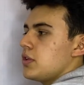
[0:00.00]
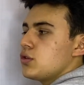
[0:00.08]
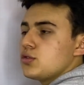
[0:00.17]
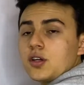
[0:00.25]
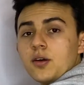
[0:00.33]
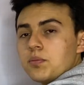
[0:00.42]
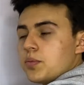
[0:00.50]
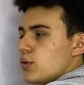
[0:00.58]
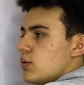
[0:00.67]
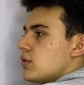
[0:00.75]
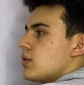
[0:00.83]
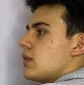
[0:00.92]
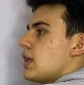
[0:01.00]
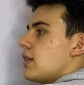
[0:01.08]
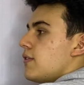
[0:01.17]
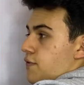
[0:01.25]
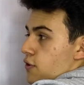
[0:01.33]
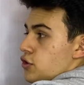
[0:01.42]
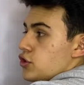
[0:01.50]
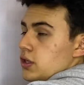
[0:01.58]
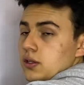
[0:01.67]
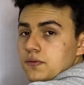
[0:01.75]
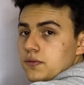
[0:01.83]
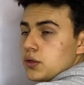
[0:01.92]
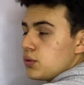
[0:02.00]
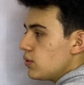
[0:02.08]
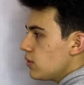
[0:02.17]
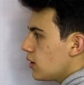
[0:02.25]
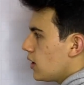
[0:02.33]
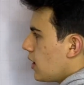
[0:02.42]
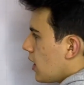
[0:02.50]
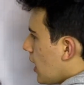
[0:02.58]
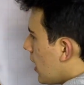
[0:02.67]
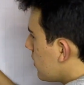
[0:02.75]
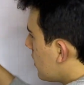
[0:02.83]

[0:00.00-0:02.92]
we need to compute the differential of u, and